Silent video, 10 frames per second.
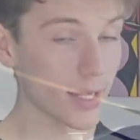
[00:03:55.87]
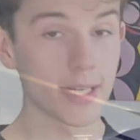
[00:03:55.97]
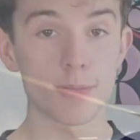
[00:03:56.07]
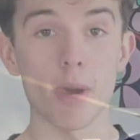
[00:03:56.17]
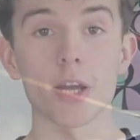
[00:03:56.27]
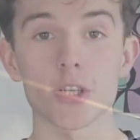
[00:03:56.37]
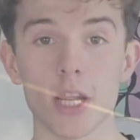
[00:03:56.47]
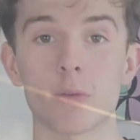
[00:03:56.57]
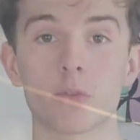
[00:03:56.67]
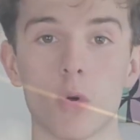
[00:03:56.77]
dispatched,
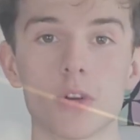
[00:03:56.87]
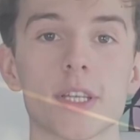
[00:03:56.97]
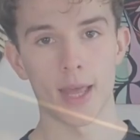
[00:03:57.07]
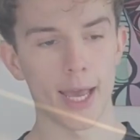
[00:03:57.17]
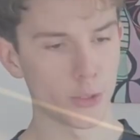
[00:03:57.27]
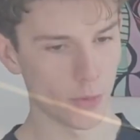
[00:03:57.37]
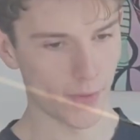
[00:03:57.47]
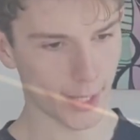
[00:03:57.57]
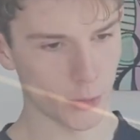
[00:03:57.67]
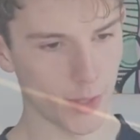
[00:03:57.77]
and of course had to
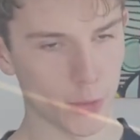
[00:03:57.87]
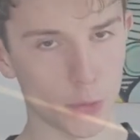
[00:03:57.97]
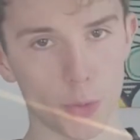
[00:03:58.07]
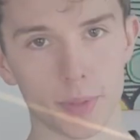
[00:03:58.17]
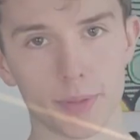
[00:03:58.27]
evacuate the group.